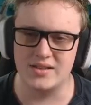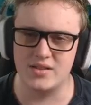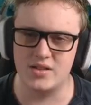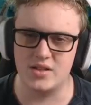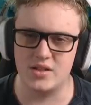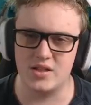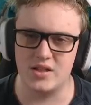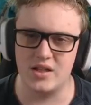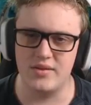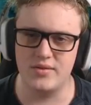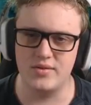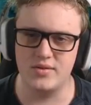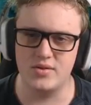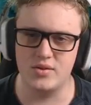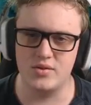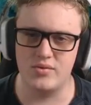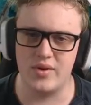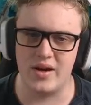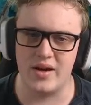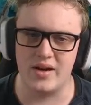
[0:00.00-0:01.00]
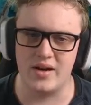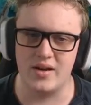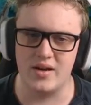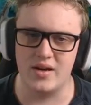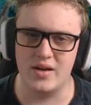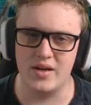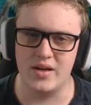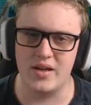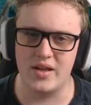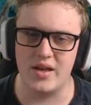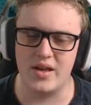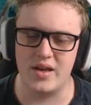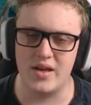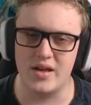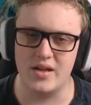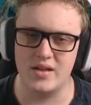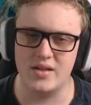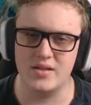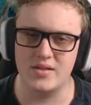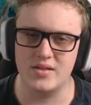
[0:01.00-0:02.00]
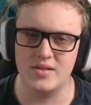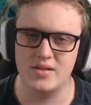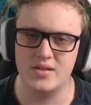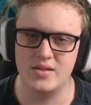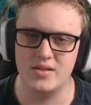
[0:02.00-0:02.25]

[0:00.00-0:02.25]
got the level 2 Rengar yet.